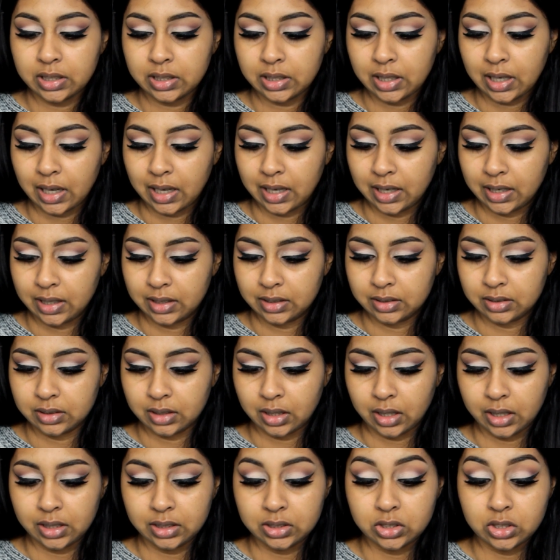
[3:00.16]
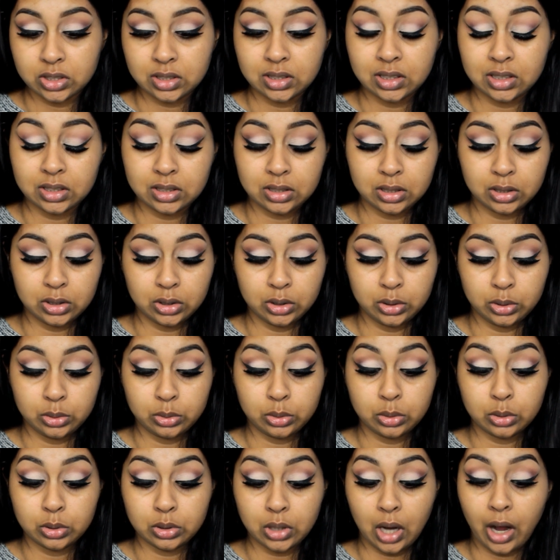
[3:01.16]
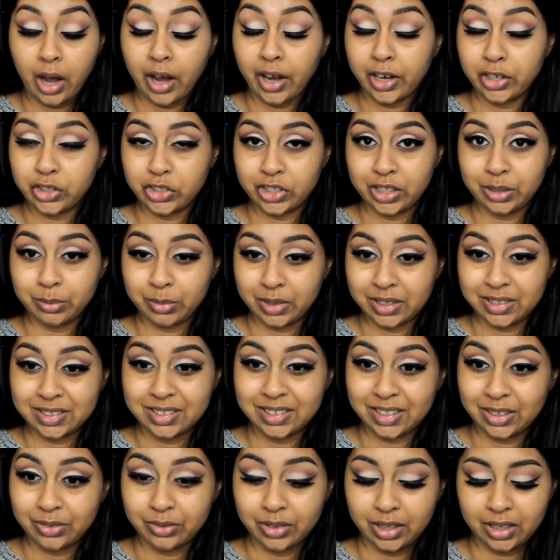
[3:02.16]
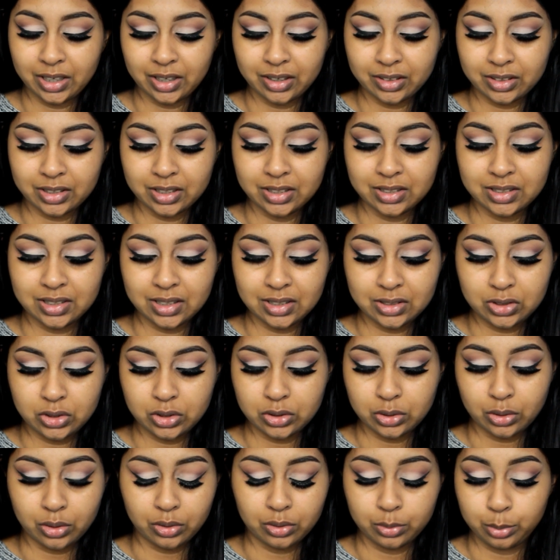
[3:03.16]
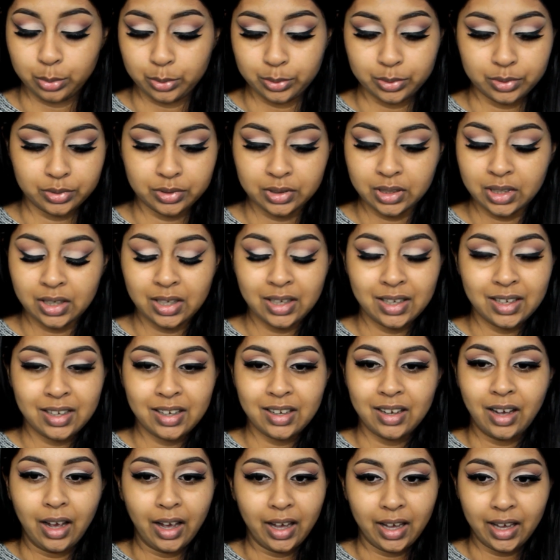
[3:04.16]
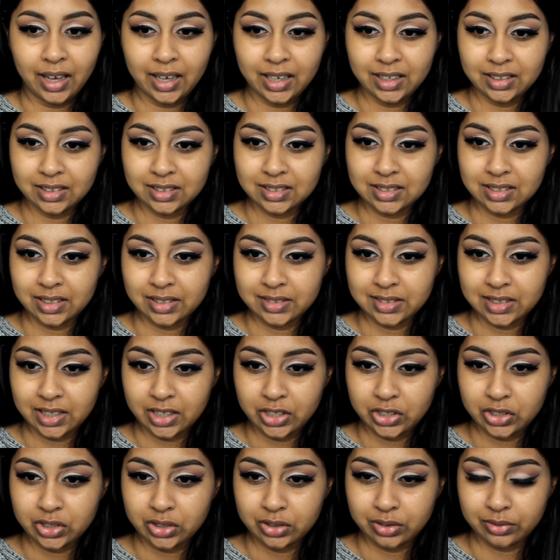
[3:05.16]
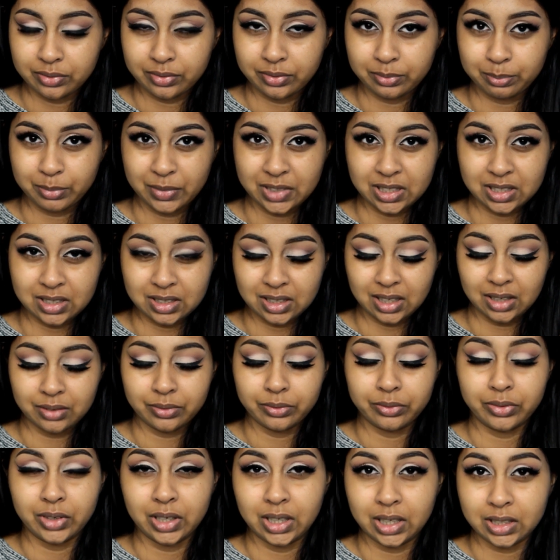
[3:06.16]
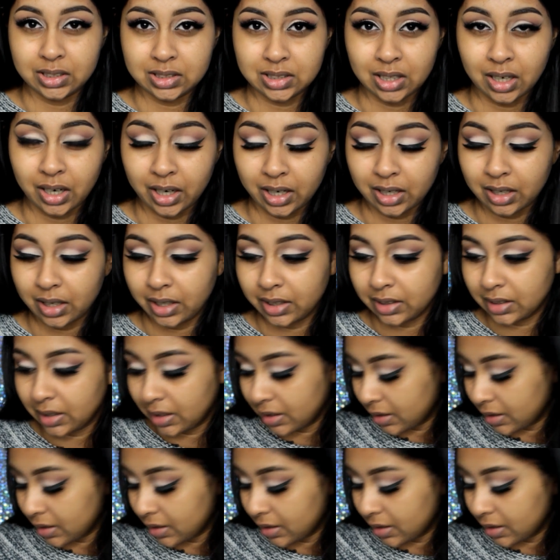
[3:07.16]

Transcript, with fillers: in and I just need to hydrate my skin right now because it's just horrible. I hate the sensation of my skin feeling tight like